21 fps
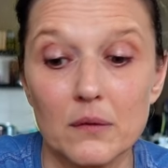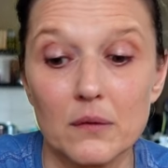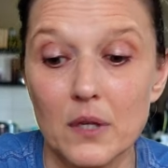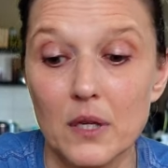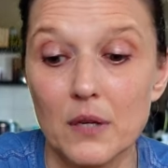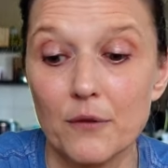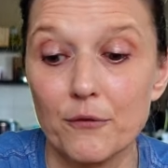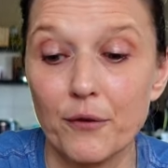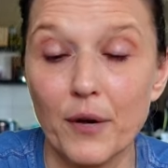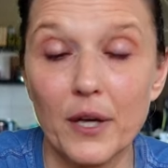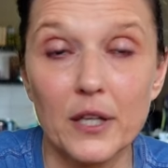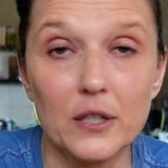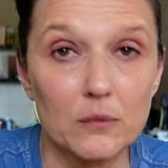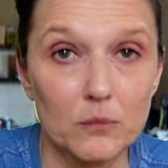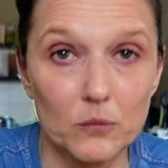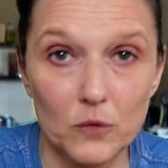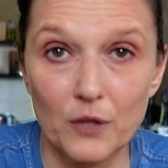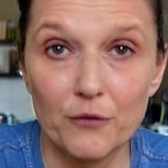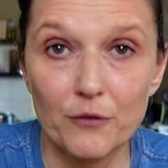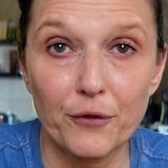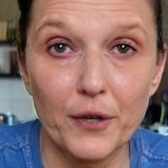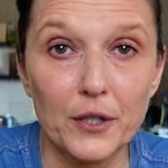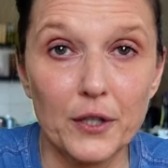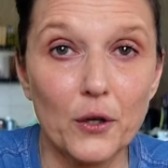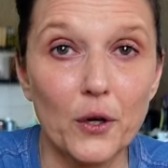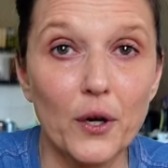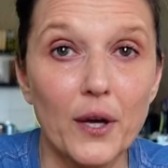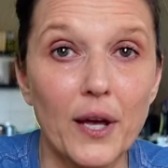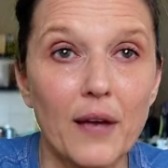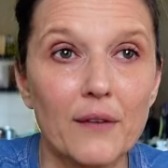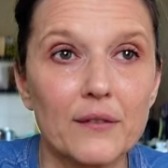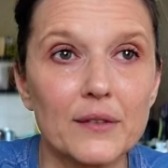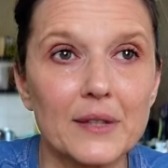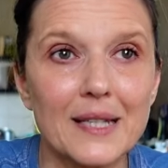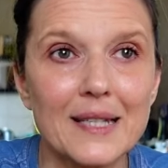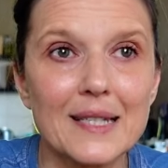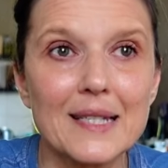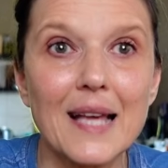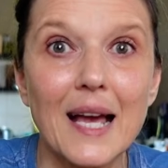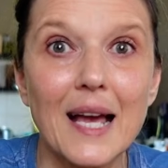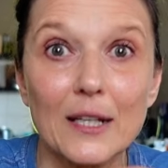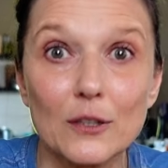if I don't have
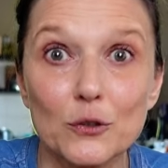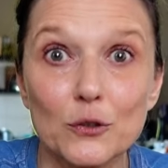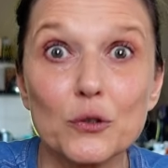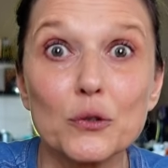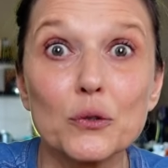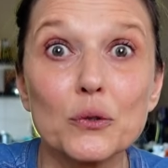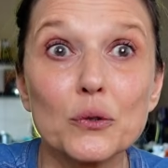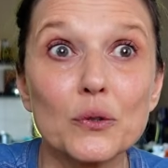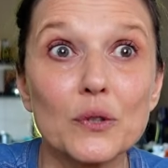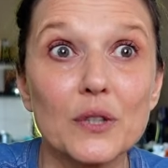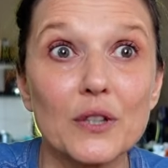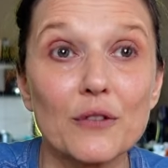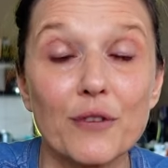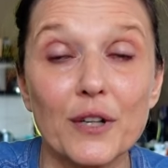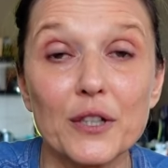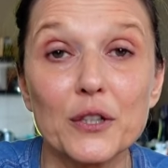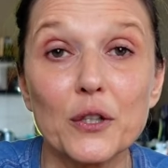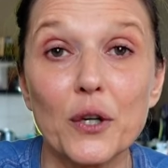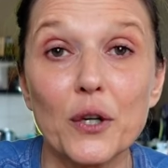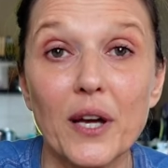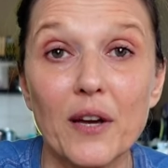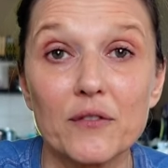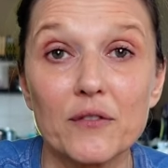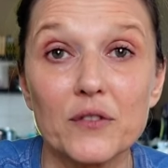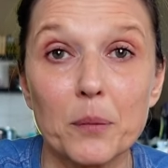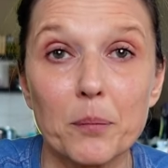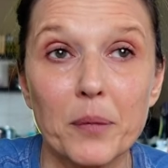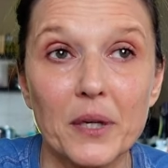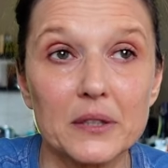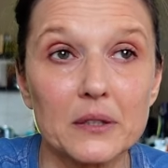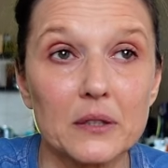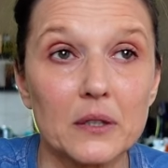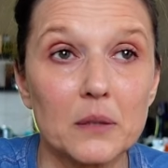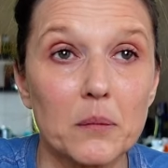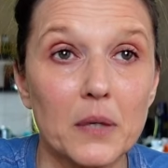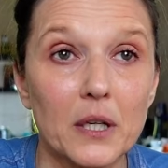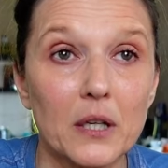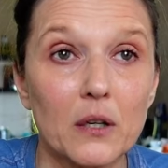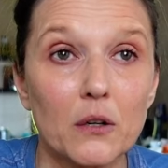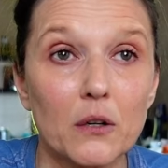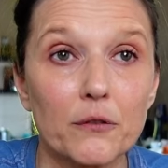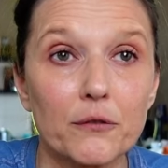this, I do, if I don't have the butter in
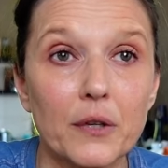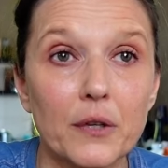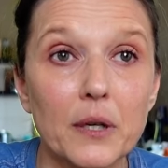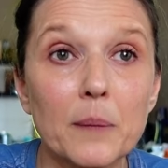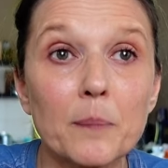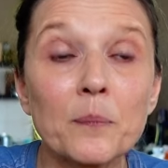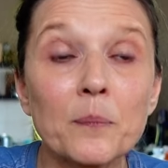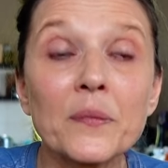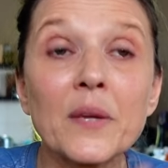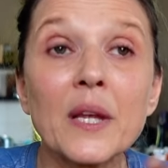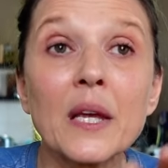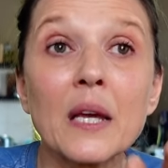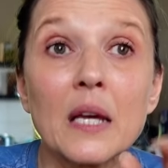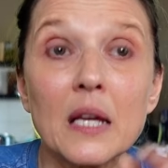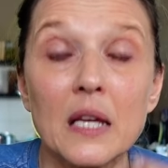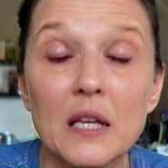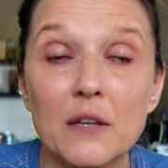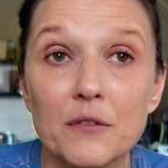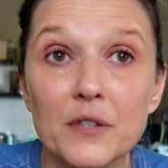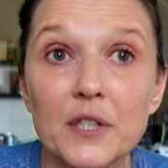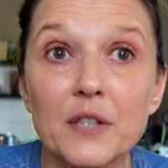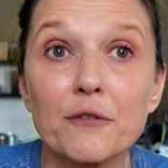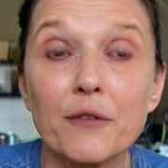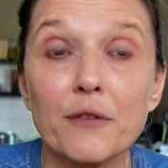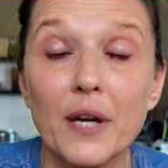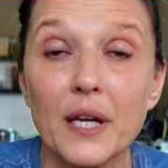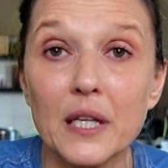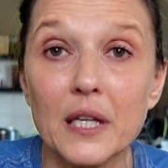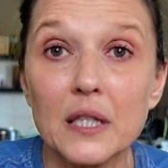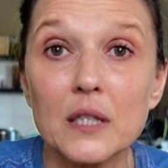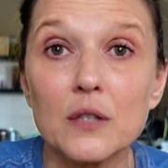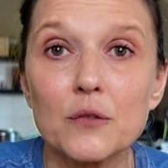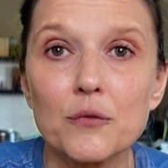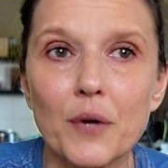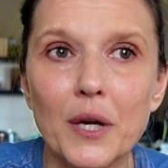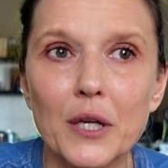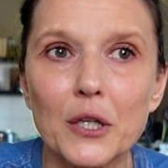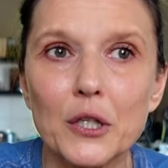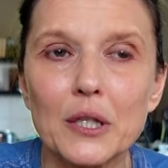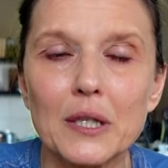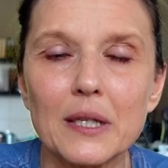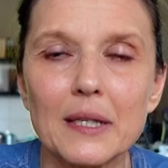my coffee, even if I eat
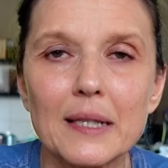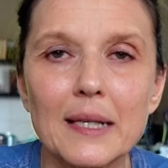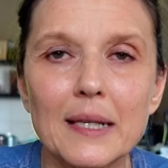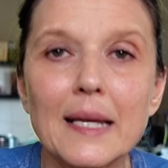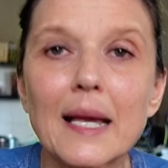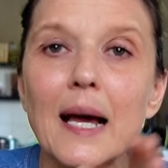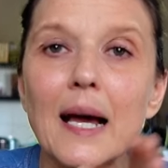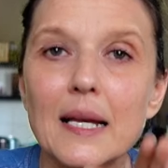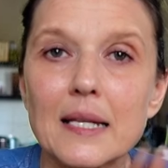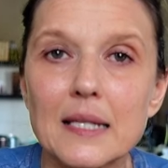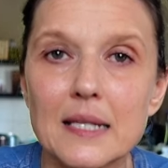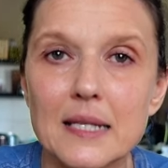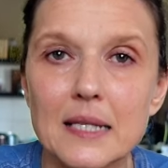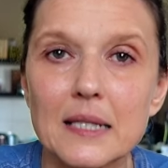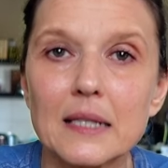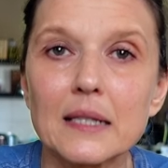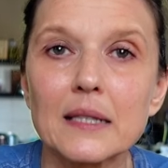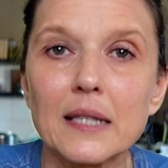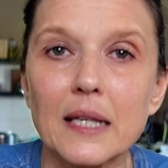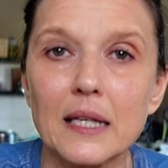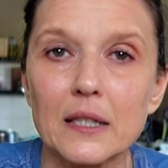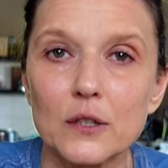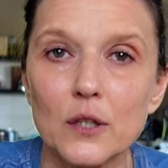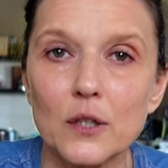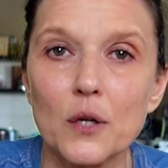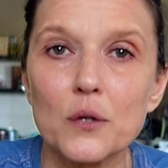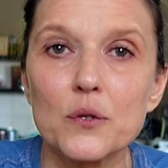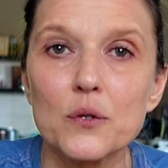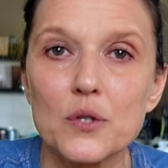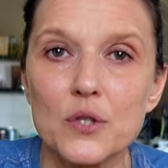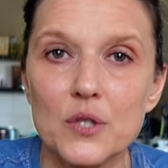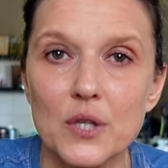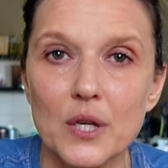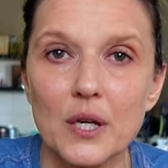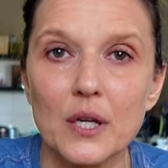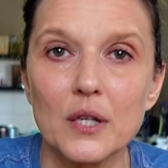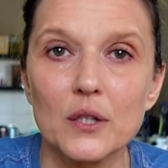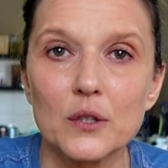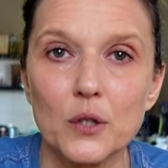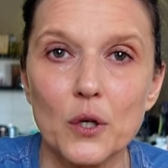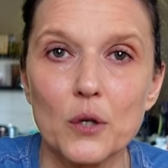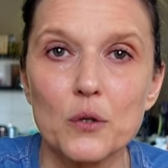regularly, I still get
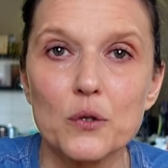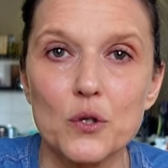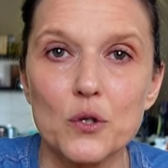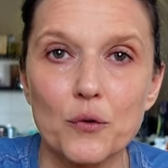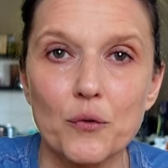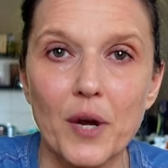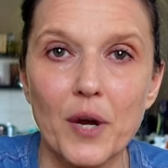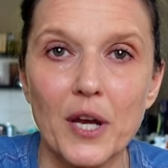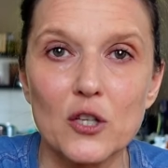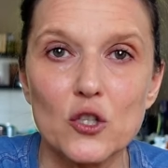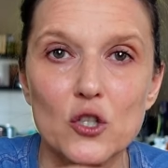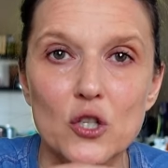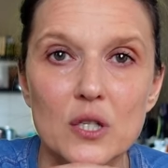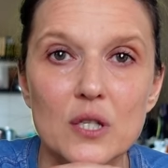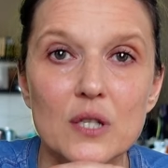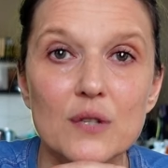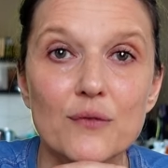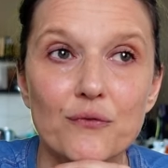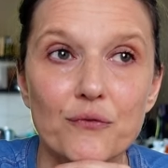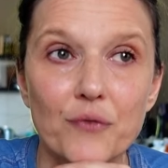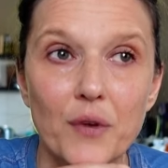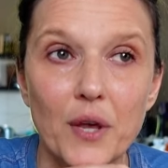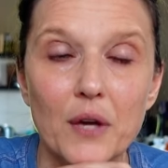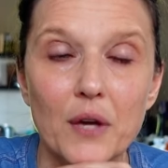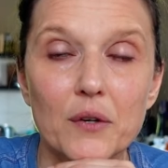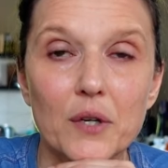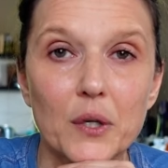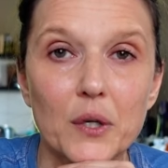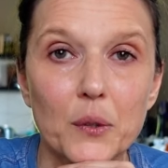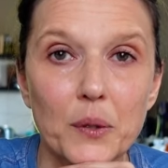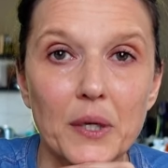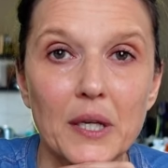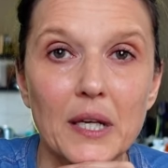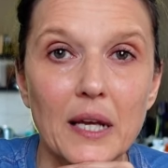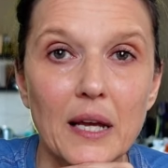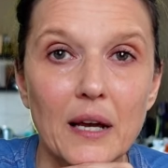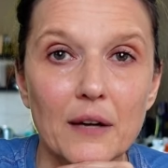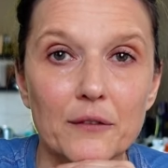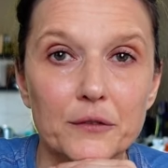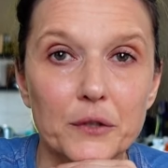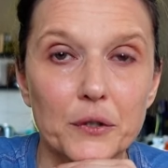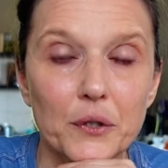those crashes very quickly
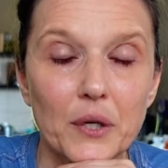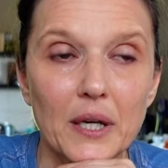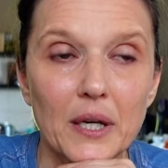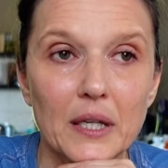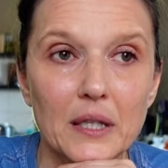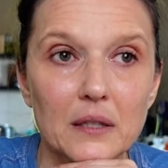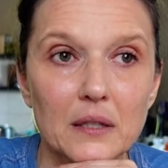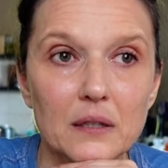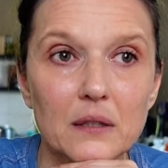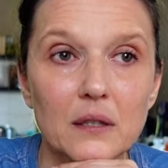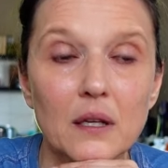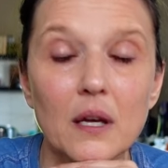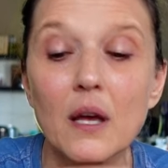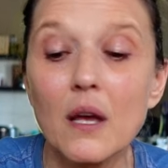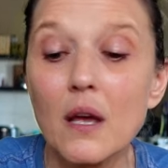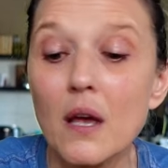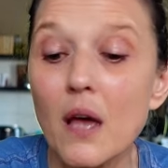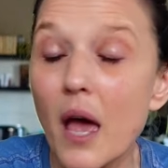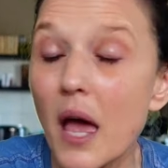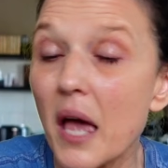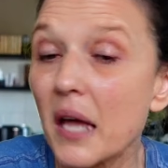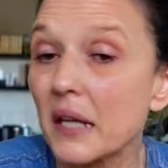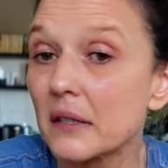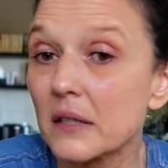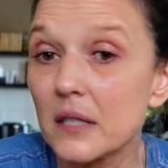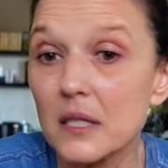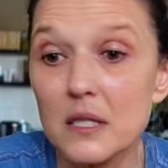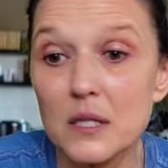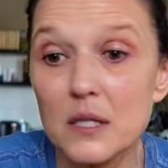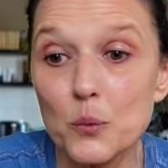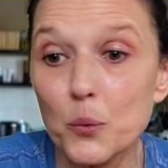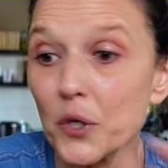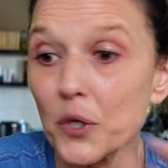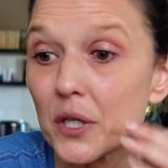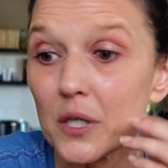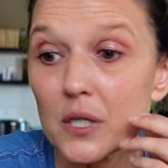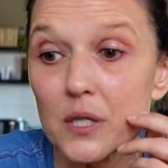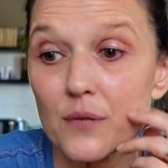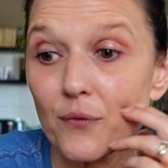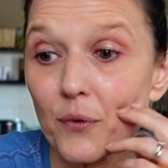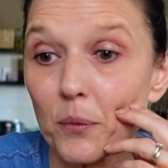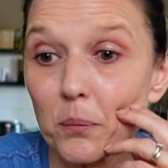after I eat. And this
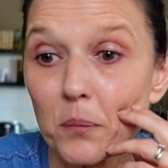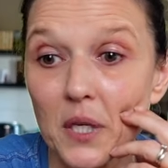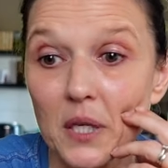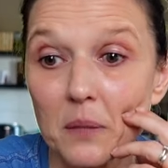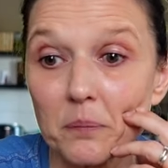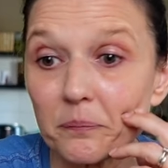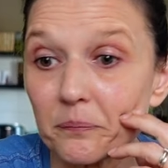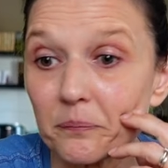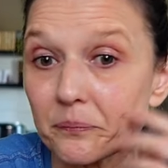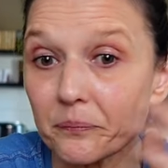works for me.